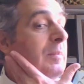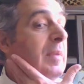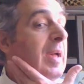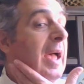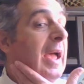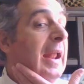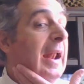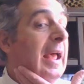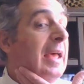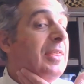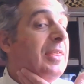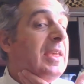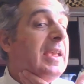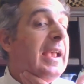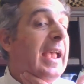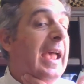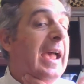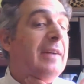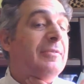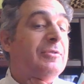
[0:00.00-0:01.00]
and I think
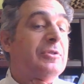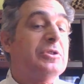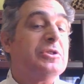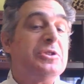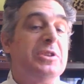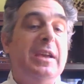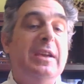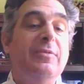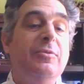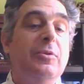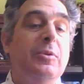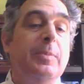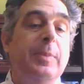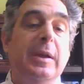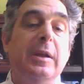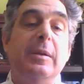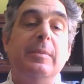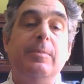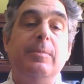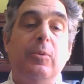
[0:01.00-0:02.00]
aftershave would
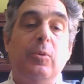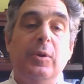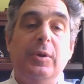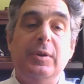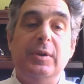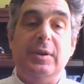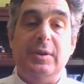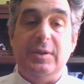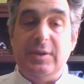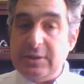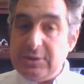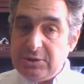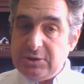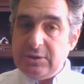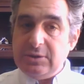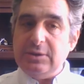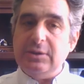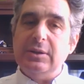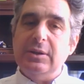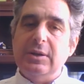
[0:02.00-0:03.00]
be an important
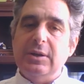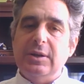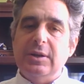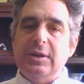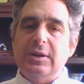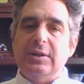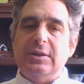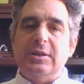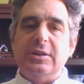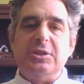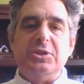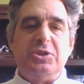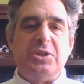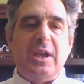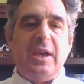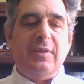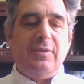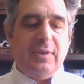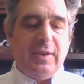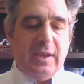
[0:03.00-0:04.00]
addition to the
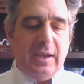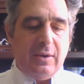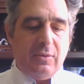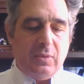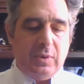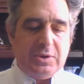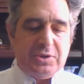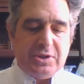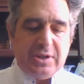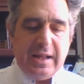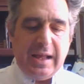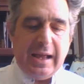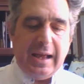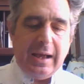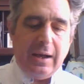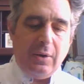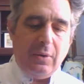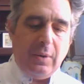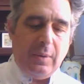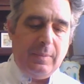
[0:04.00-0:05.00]
shave kit, which
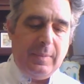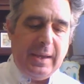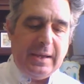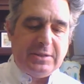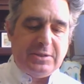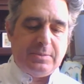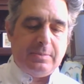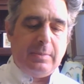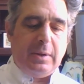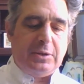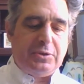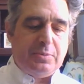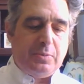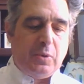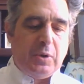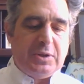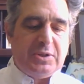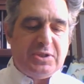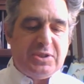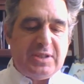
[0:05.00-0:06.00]
now makes much
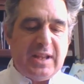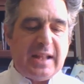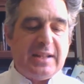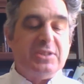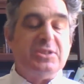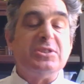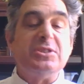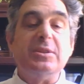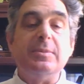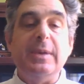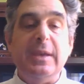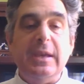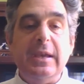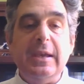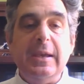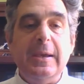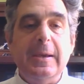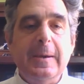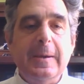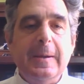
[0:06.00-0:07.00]
more sense to
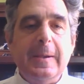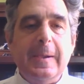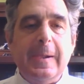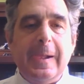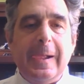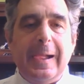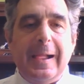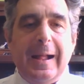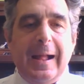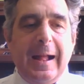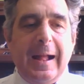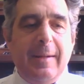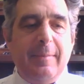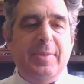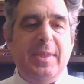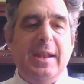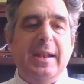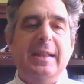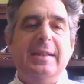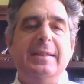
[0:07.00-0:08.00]
me
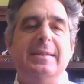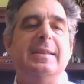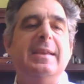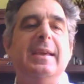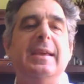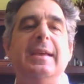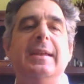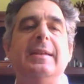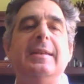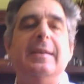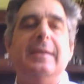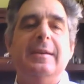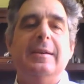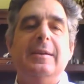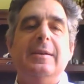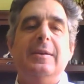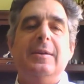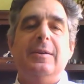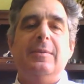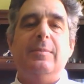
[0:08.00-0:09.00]
than it did
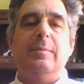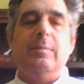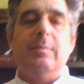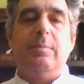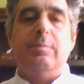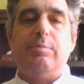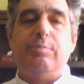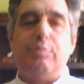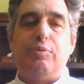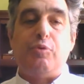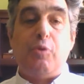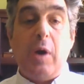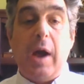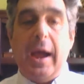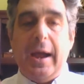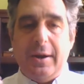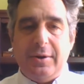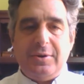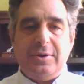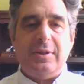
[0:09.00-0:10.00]

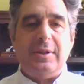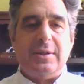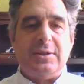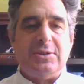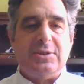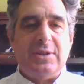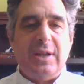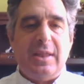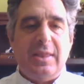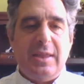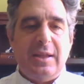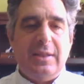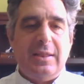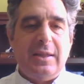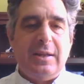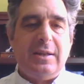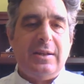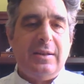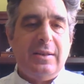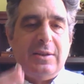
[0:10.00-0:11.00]
prior to this. I think
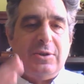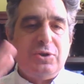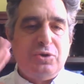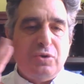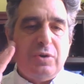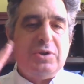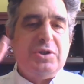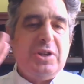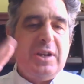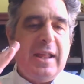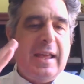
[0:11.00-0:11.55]
the stringent